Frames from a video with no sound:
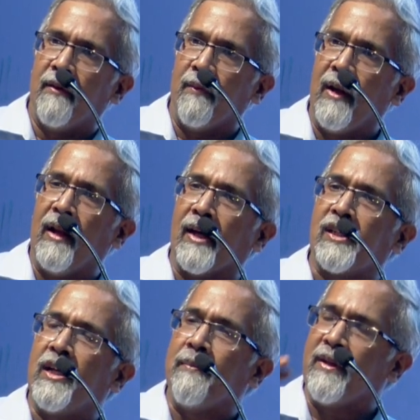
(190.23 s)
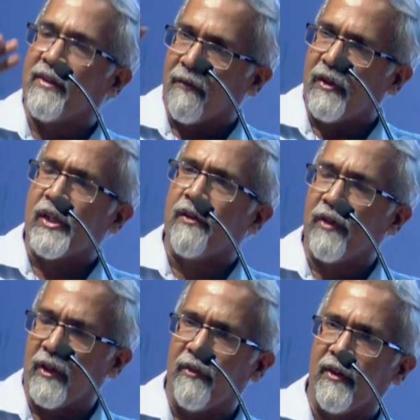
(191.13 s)
will actually be sufficient
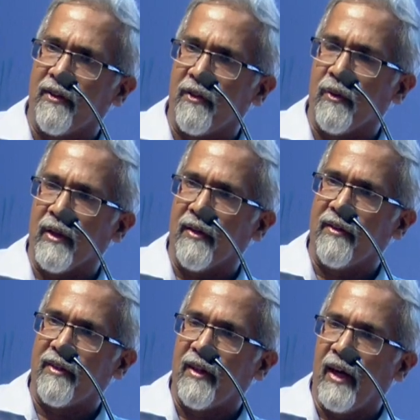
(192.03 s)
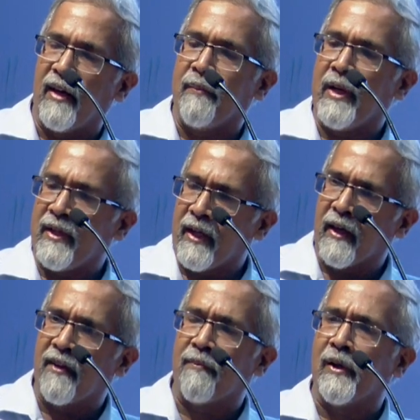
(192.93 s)
for the first 2 years, and it may take
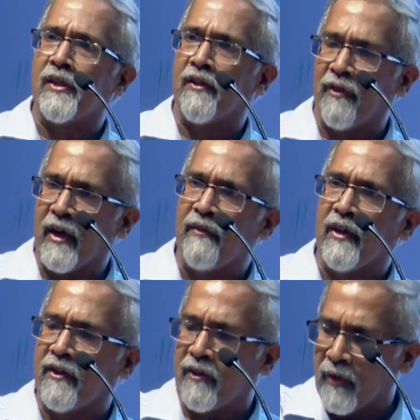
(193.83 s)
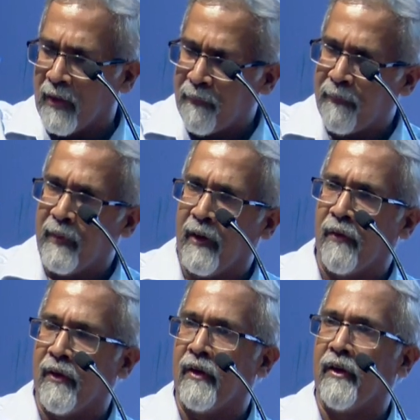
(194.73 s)
as much as 5 years to dip
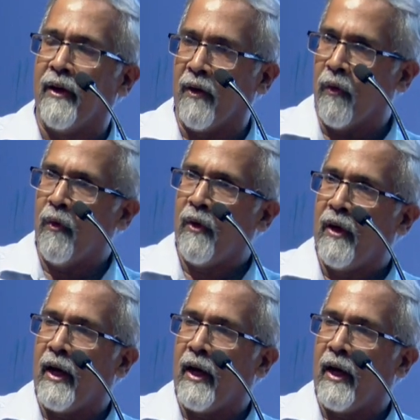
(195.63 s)
down low.